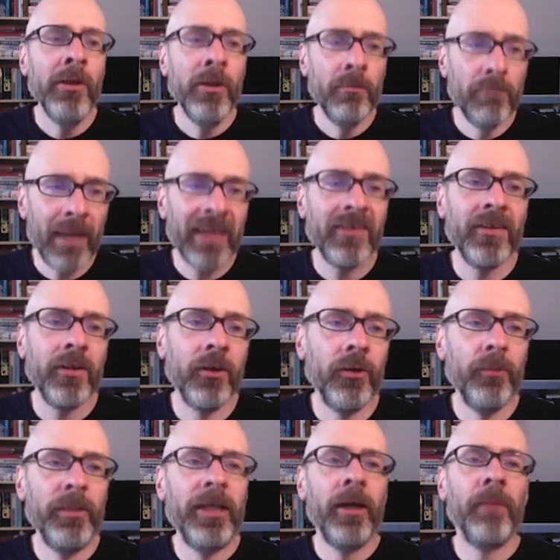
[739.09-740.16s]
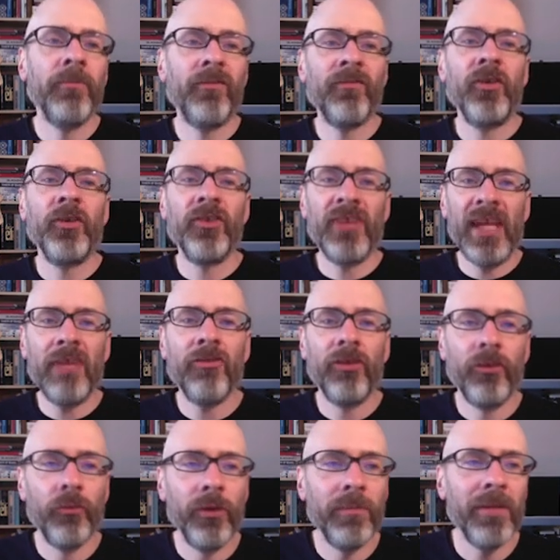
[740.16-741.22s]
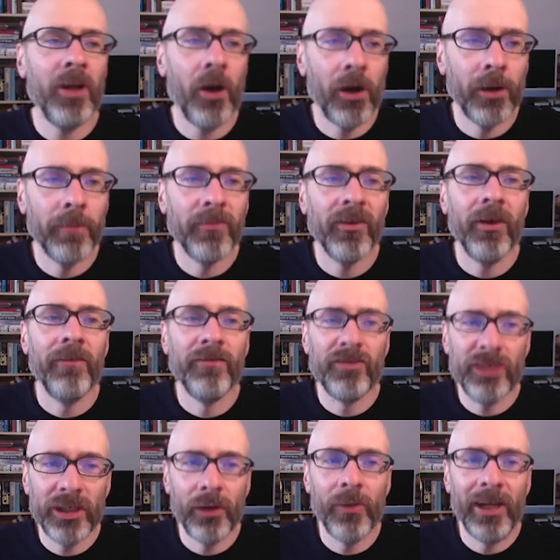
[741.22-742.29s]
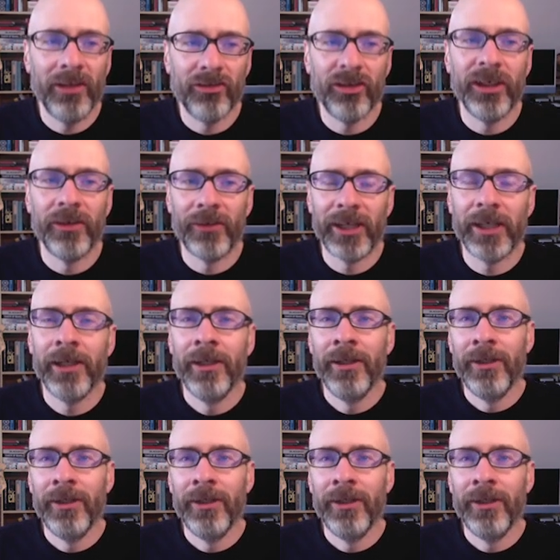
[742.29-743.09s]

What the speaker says: "Mexico Becomes First Nation to Admit Harms of Geoengineering,